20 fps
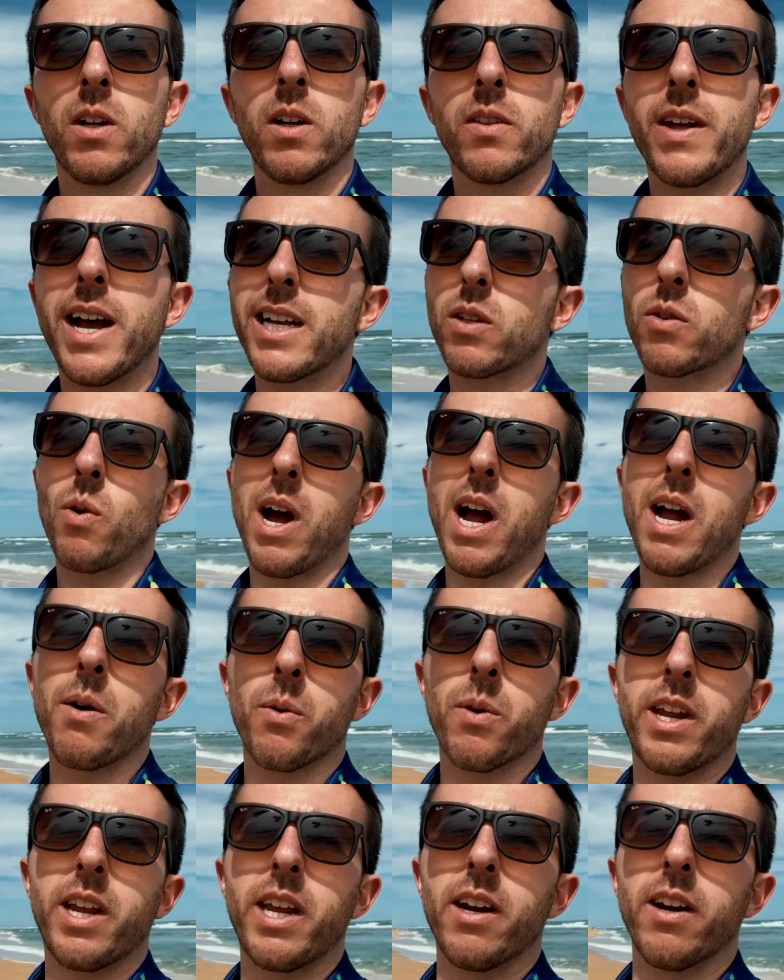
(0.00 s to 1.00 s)
That's why
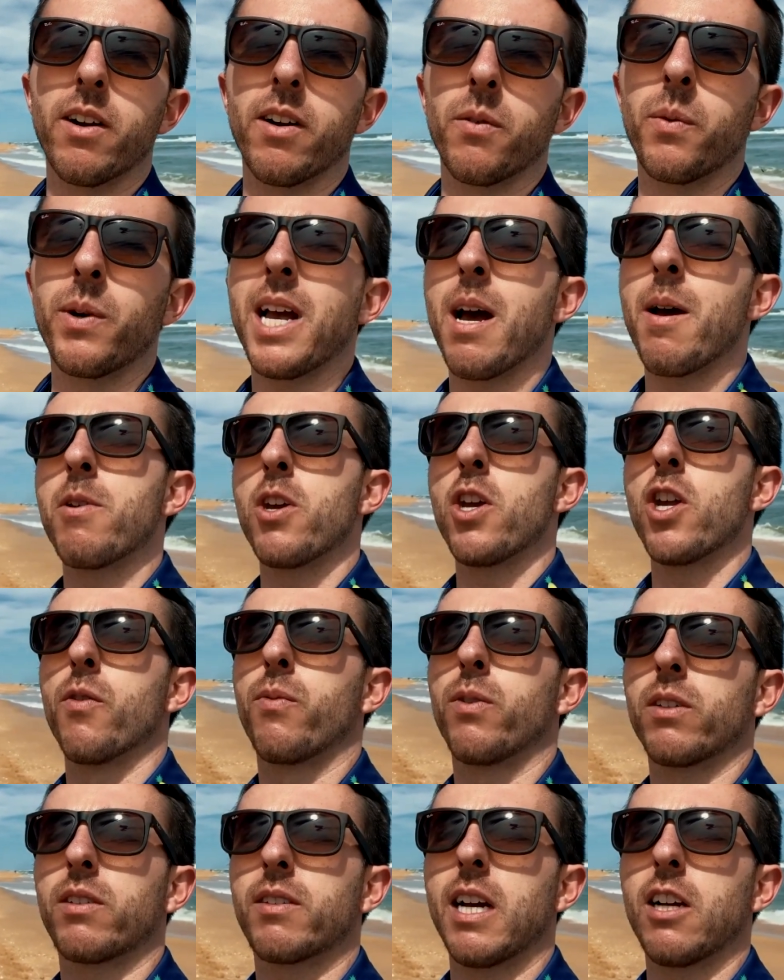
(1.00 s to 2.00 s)
we're here. We got
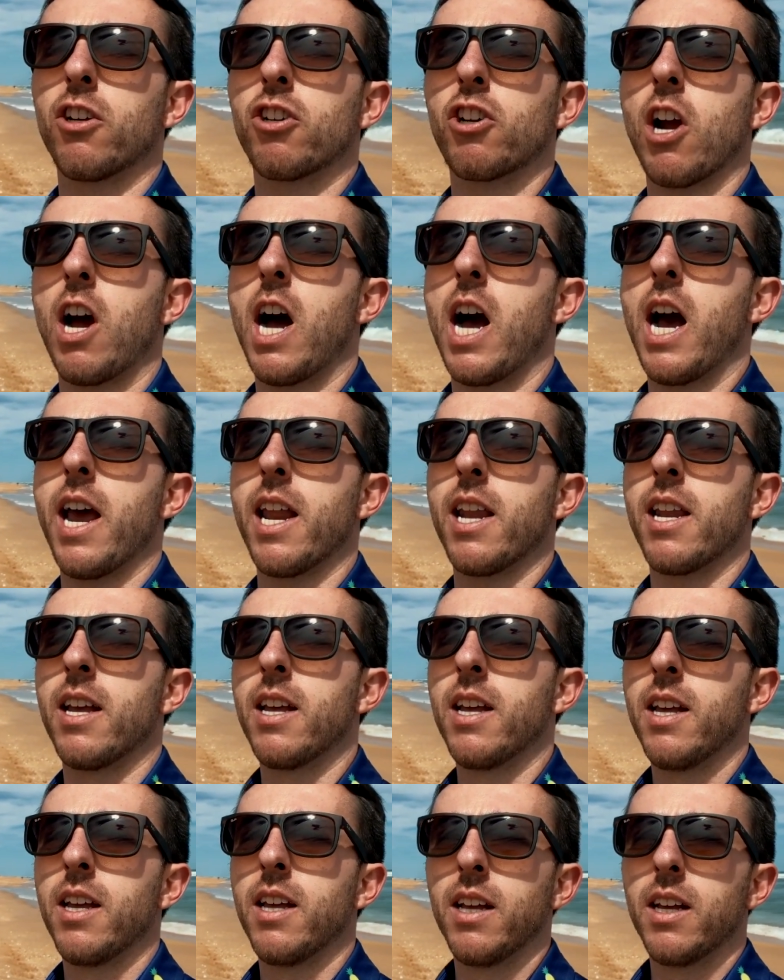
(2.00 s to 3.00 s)
beautiful sunshine
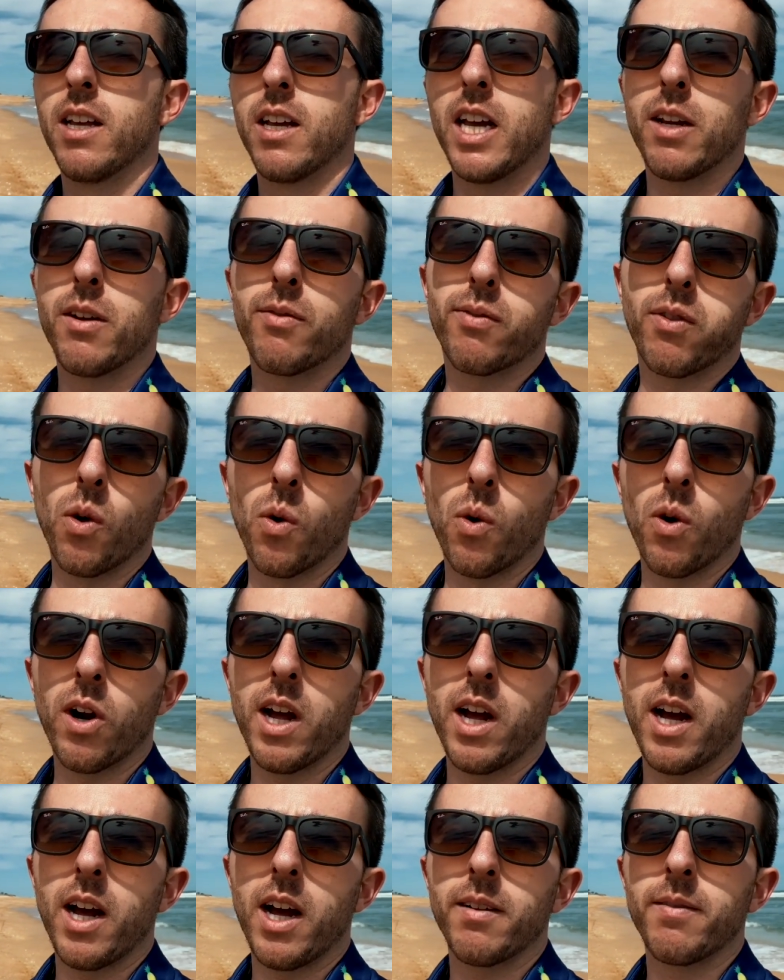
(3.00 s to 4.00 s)
in
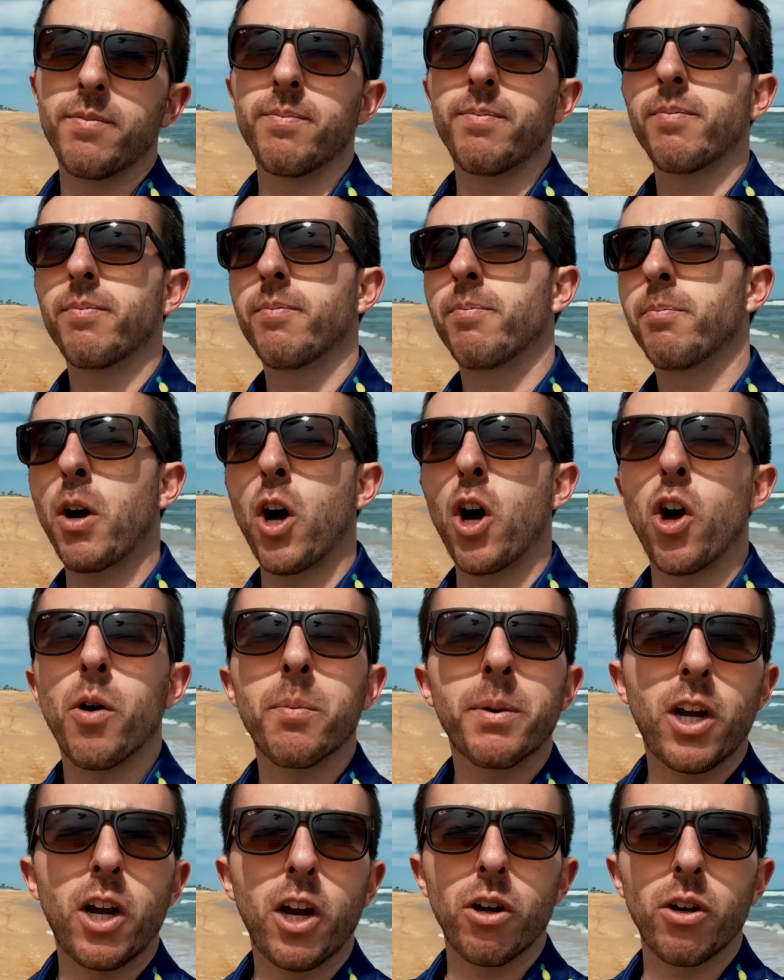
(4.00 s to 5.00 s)
Florida,
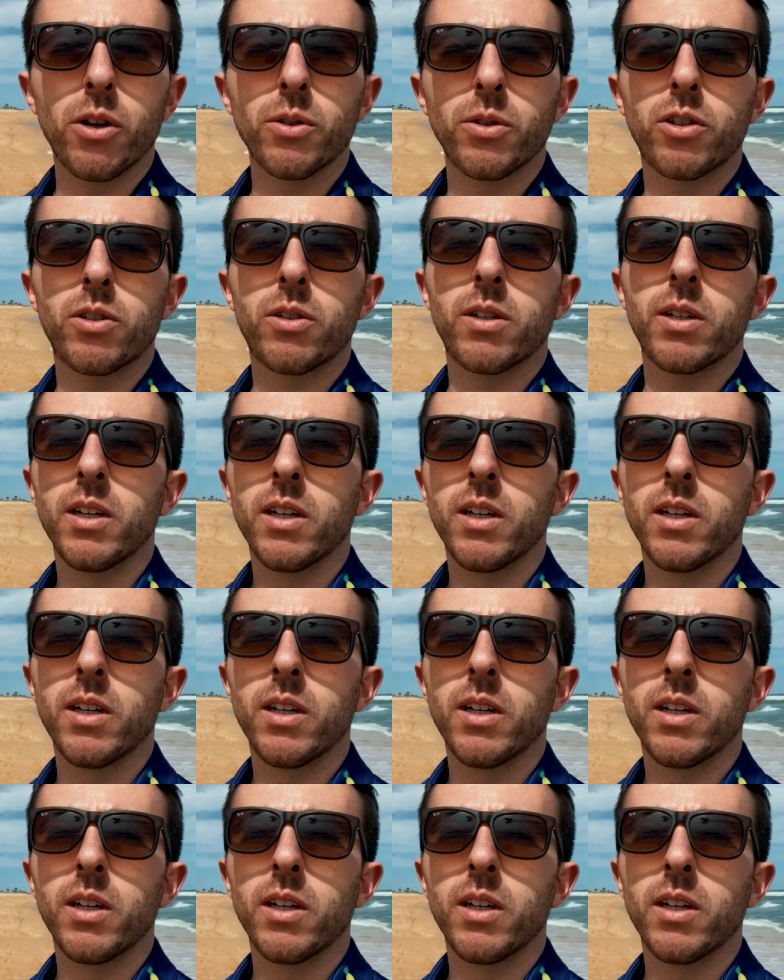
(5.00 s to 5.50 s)
Palm Coast.